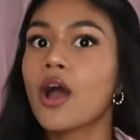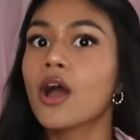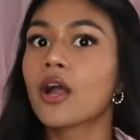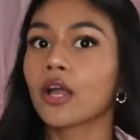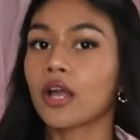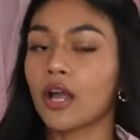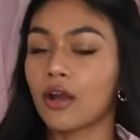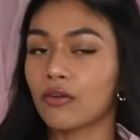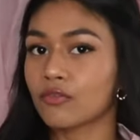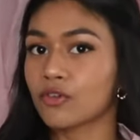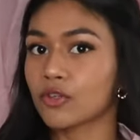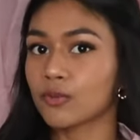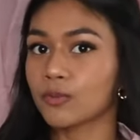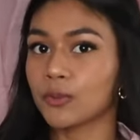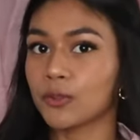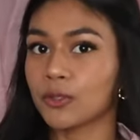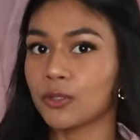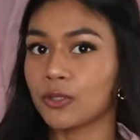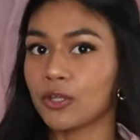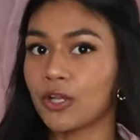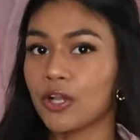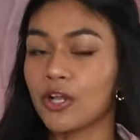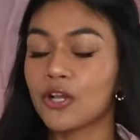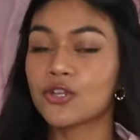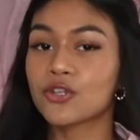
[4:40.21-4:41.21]

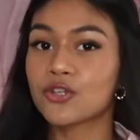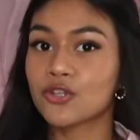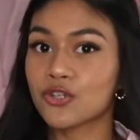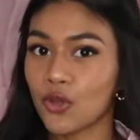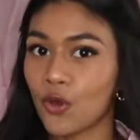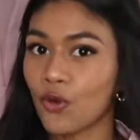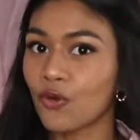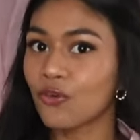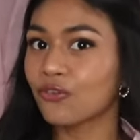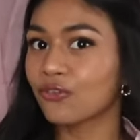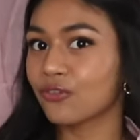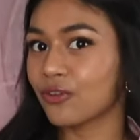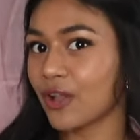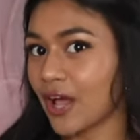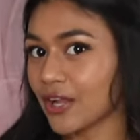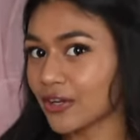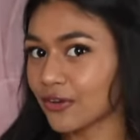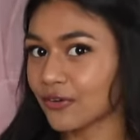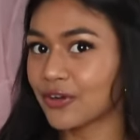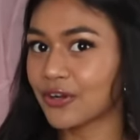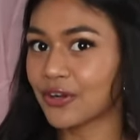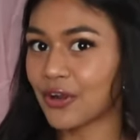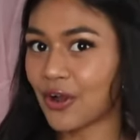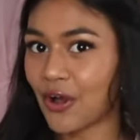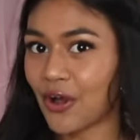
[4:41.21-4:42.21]
comfortable, so
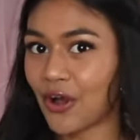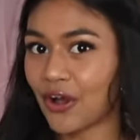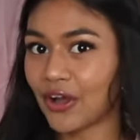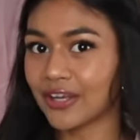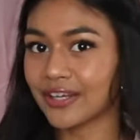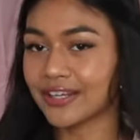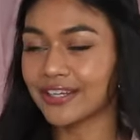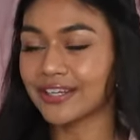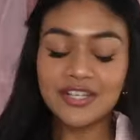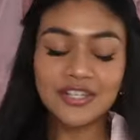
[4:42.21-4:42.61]
flattering on.